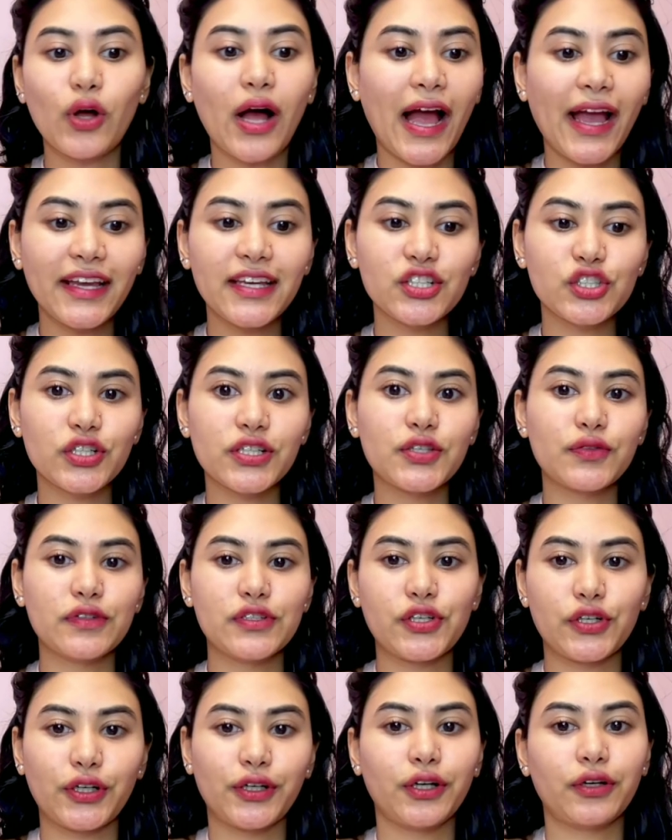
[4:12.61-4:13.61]
I can just
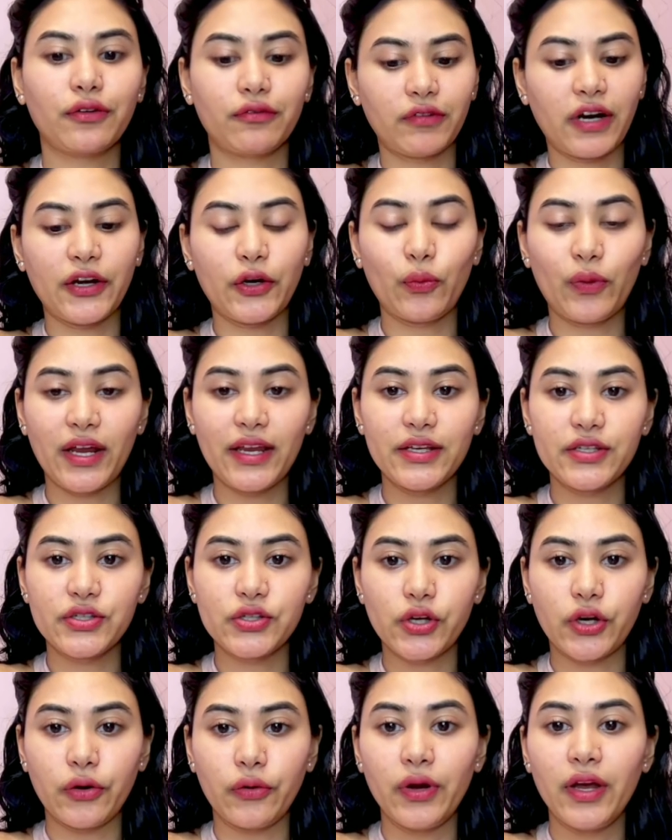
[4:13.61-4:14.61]
return right away.
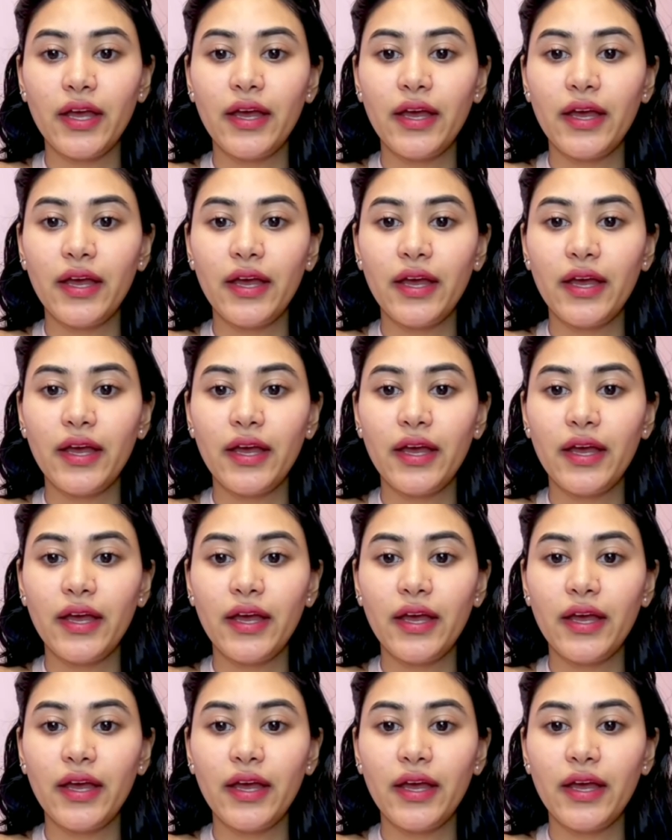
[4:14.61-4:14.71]
So